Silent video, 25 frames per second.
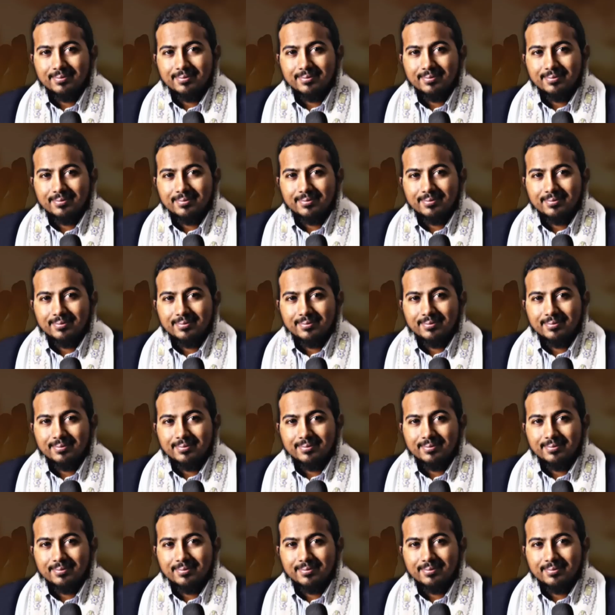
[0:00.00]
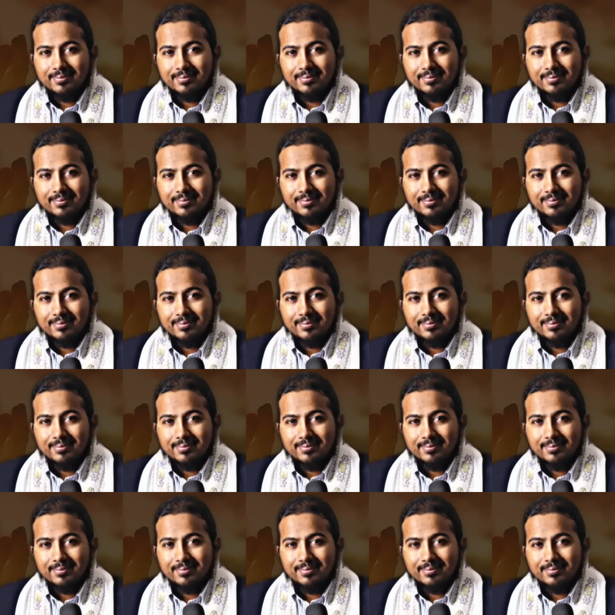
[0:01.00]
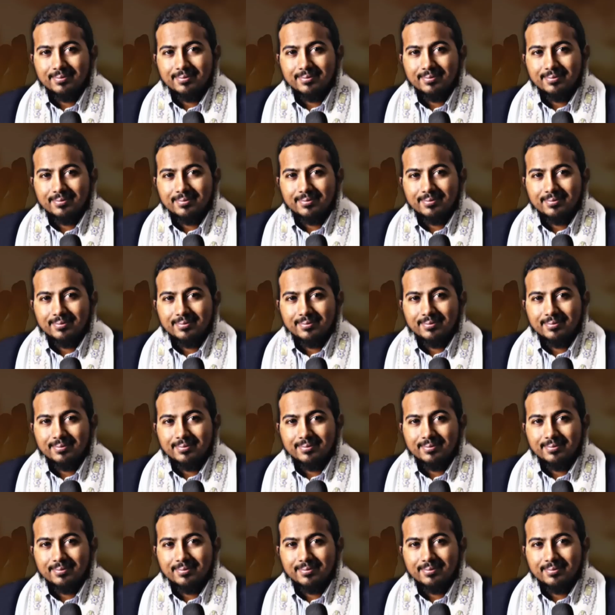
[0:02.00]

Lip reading: This is a still picture; no speech is visible.